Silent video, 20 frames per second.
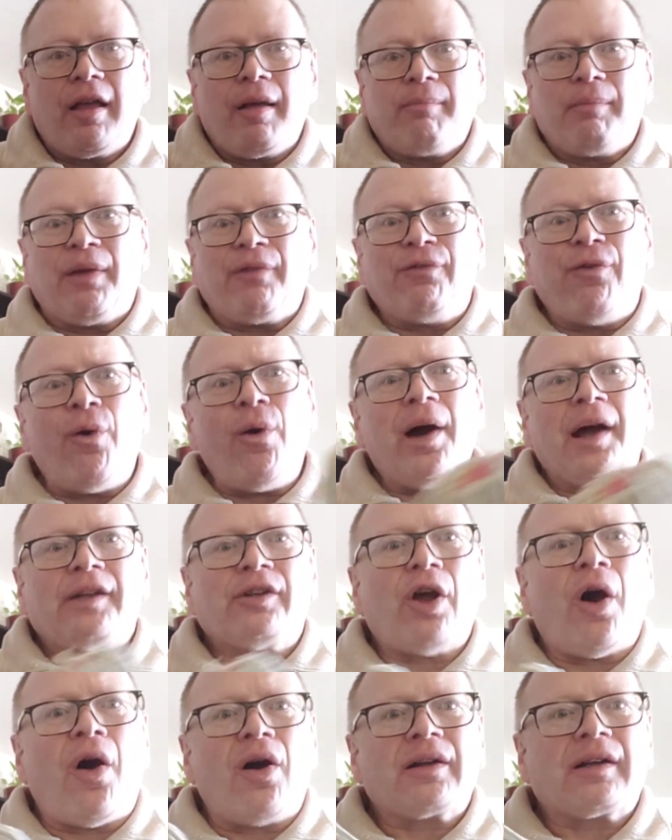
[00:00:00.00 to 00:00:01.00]
Before I
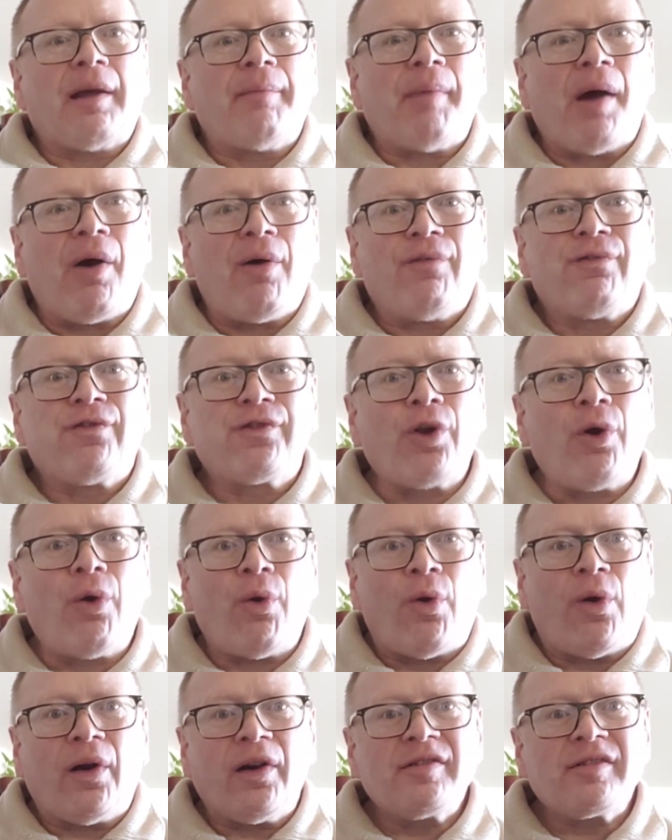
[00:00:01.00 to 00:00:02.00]
talked about
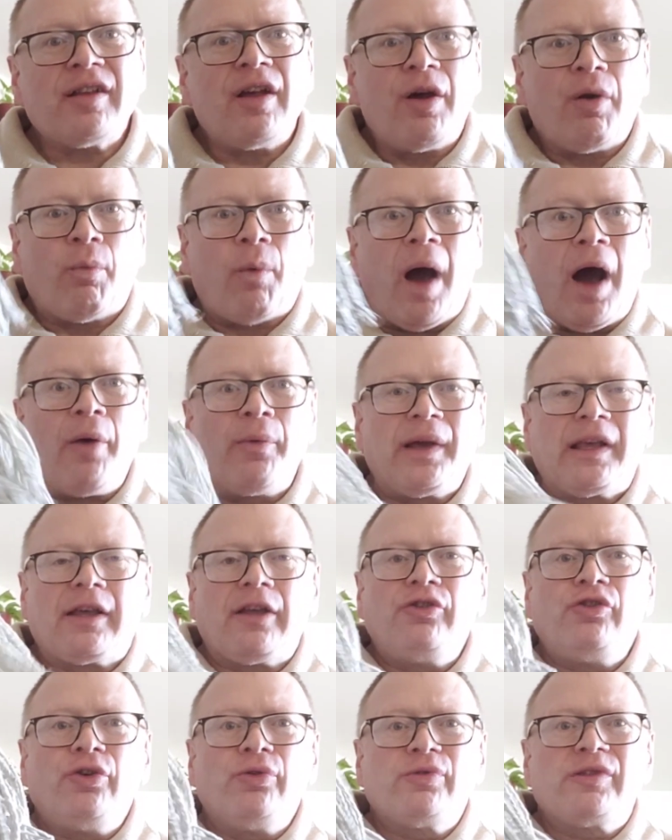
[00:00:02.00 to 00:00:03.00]
floors, well, we
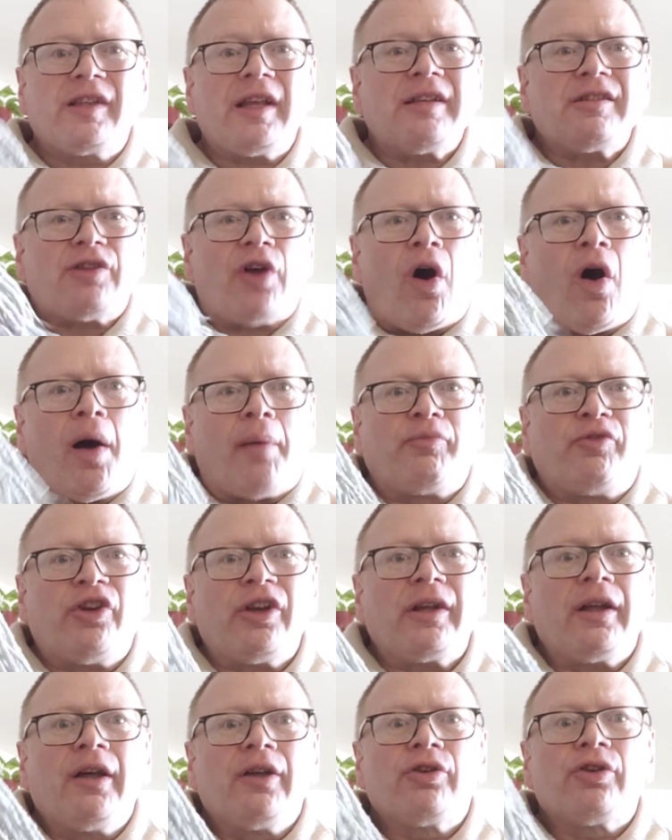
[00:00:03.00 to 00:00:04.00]
can use this
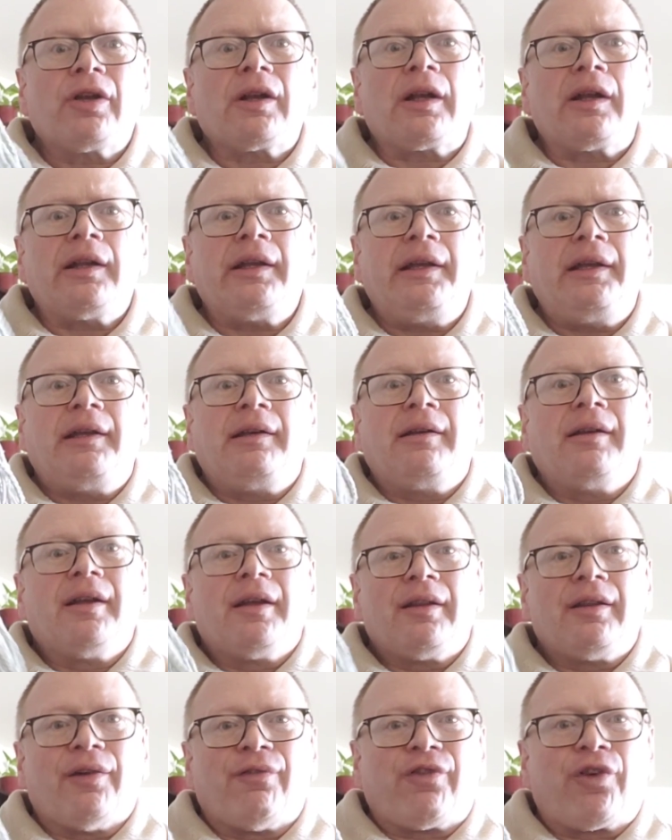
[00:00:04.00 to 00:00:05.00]
object to clean
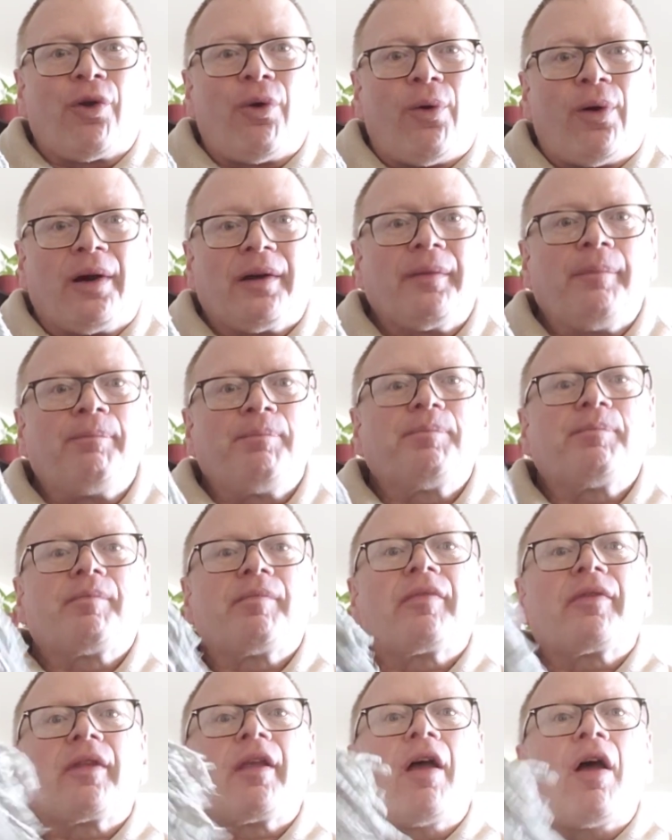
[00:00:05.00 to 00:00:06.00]
the floor.
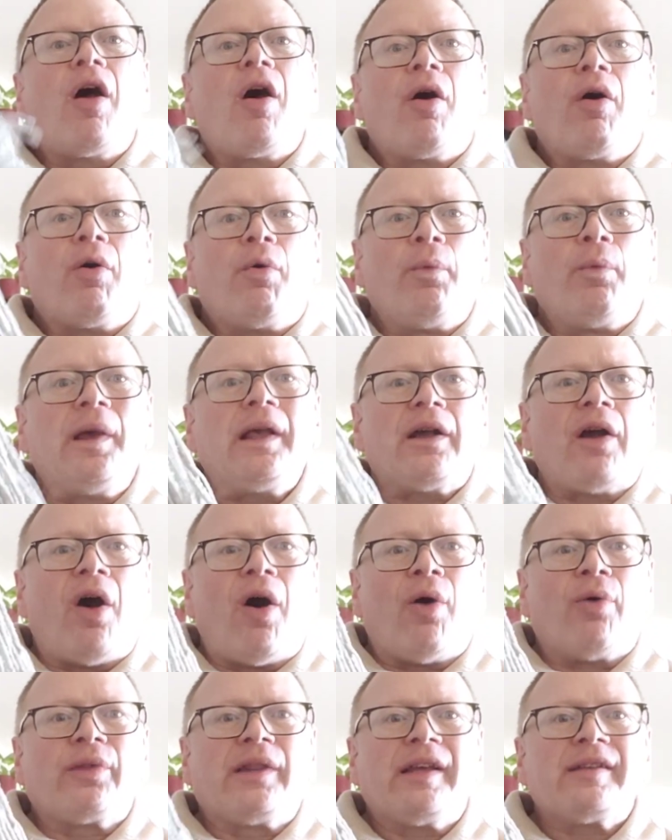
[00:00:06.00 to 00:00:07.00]
We
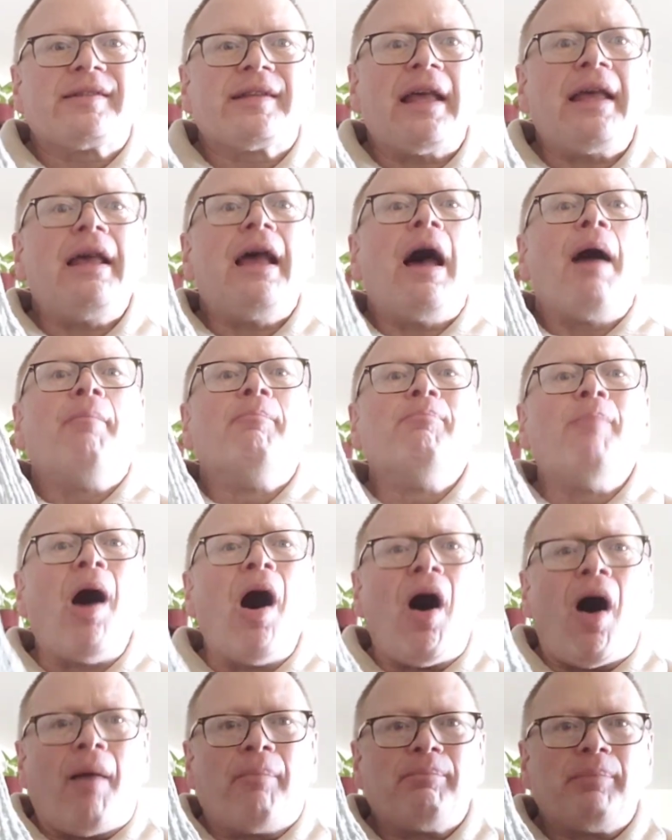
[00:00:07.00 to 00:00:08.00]
call this a
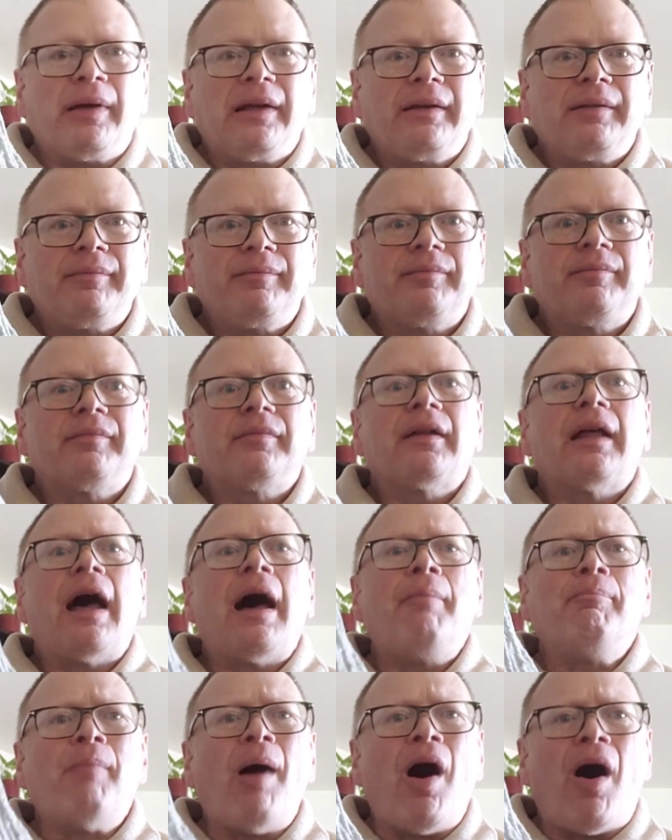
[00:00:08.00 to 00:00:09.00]
mop.
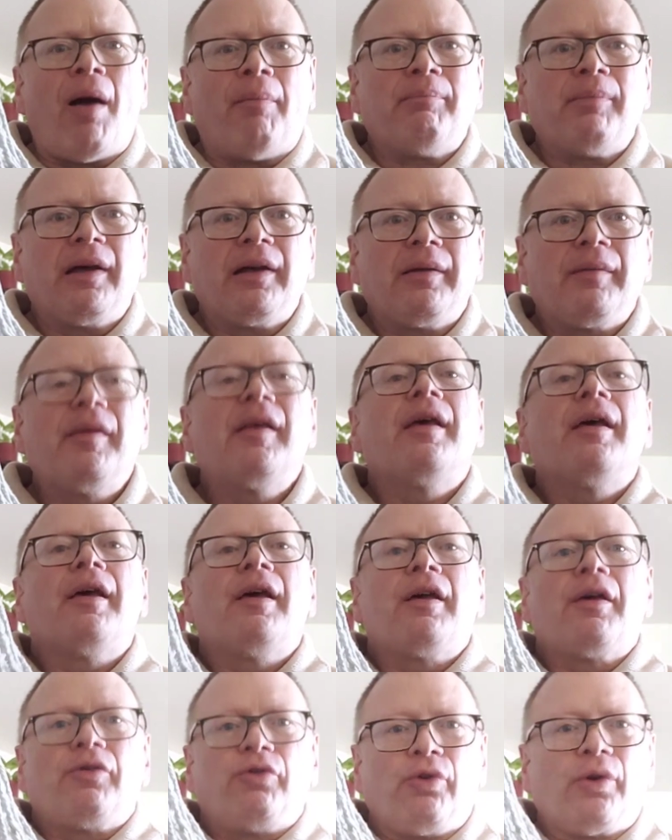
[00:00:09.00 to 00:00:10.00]
A mop.
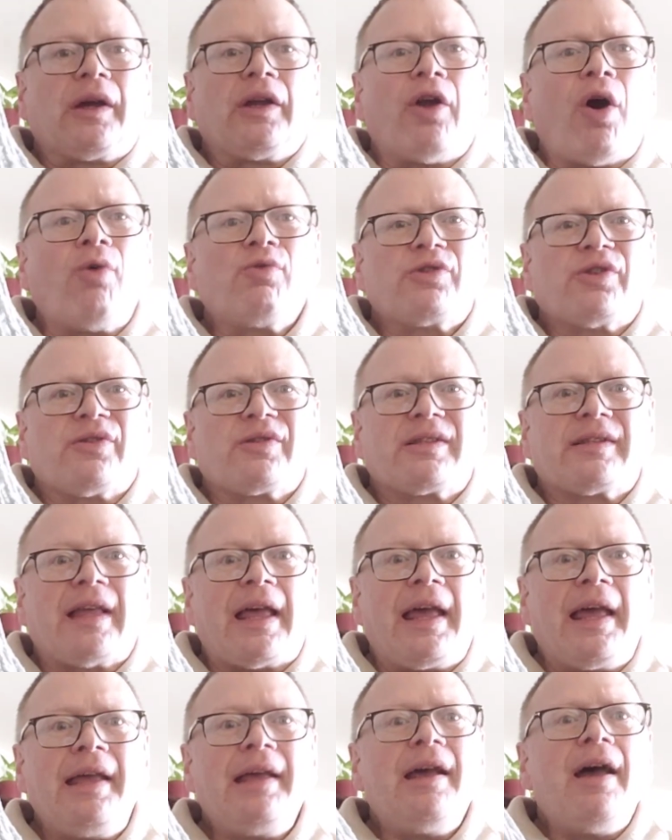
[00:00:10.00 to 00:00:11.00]
You could also
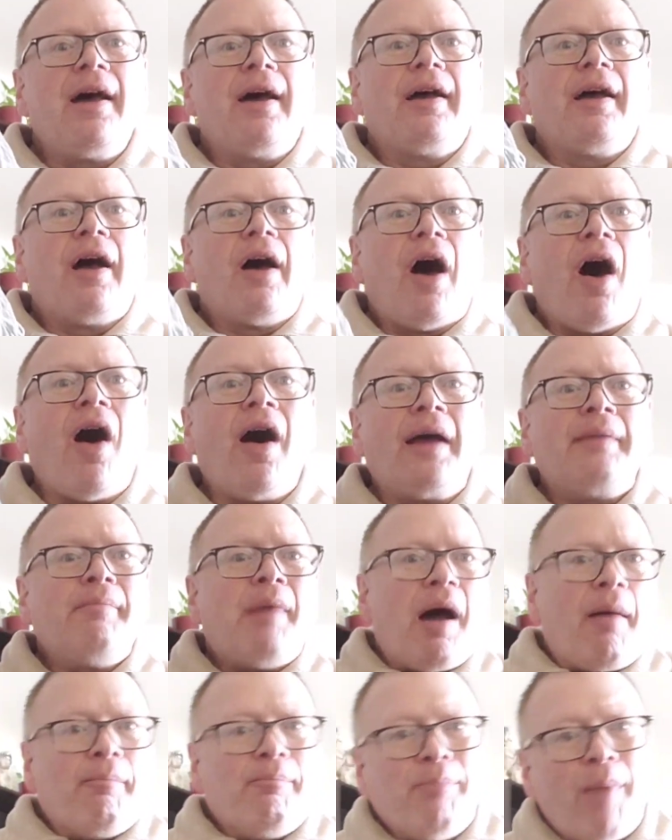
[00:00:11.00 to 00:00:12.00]
say,
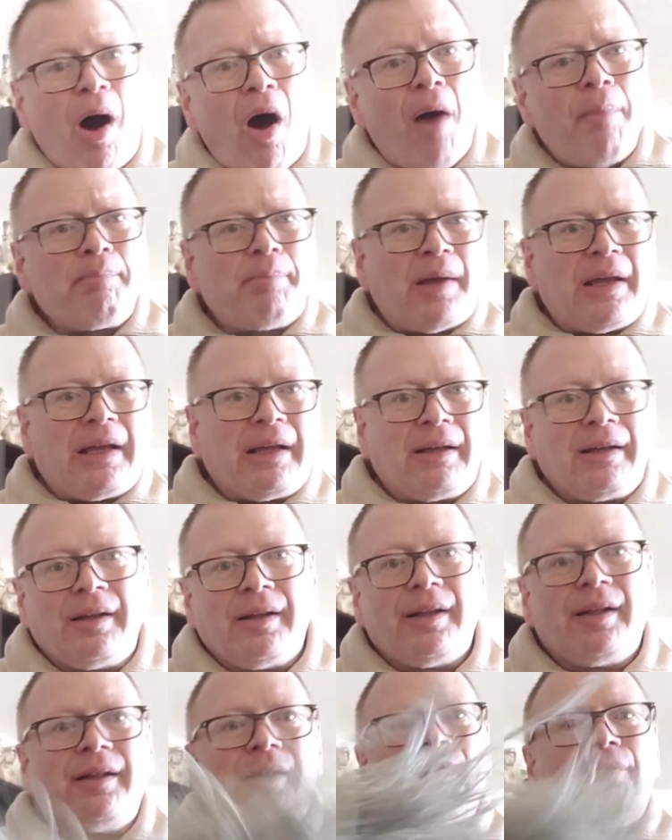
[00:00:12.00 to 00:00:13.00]
I'm mopping
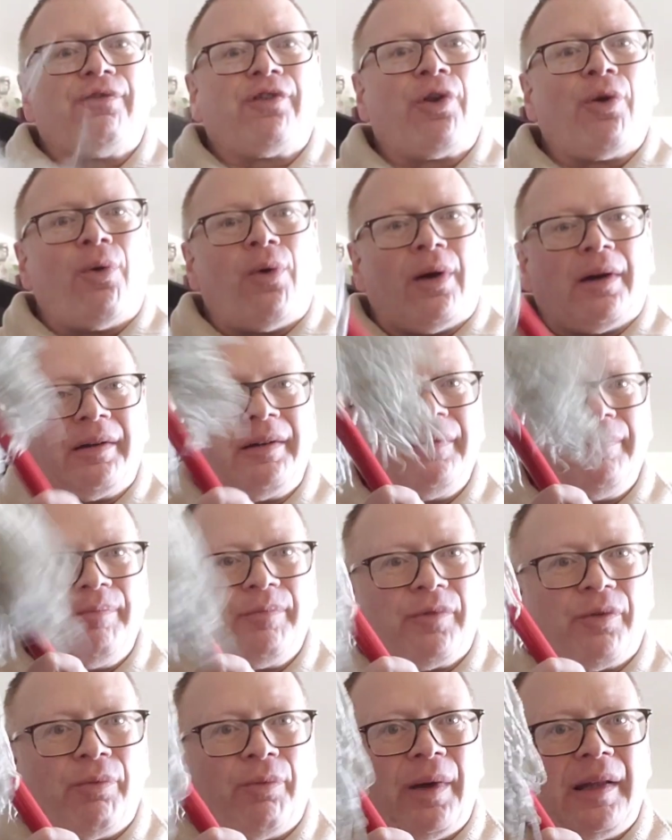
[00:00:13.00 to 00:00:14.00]
the floor
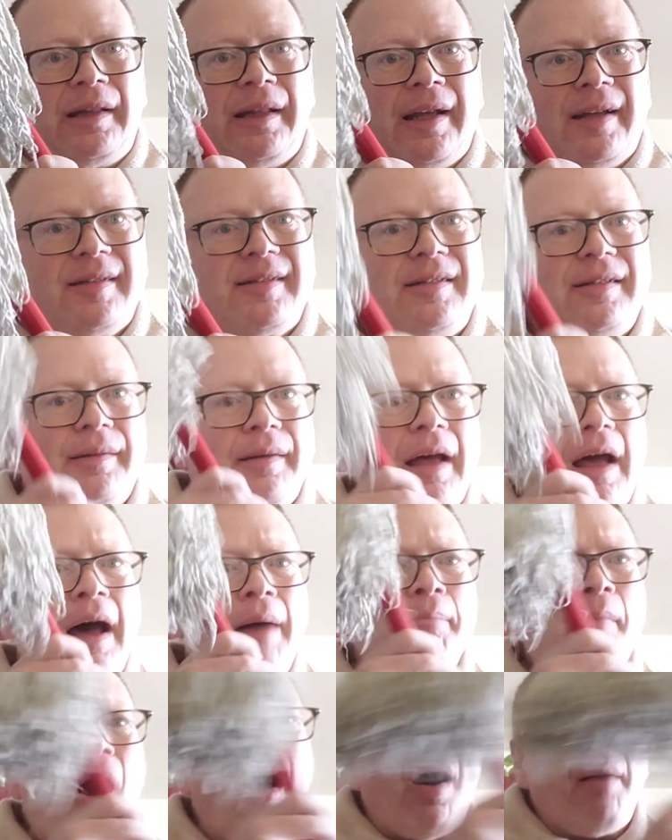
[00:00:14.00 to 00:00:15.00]
with this.
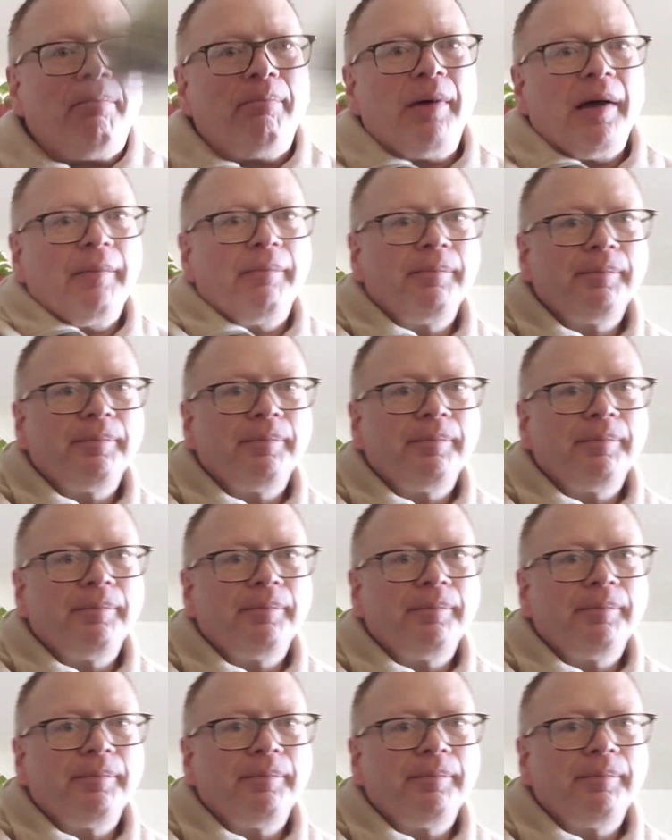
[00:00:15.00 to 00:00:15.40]
A mop.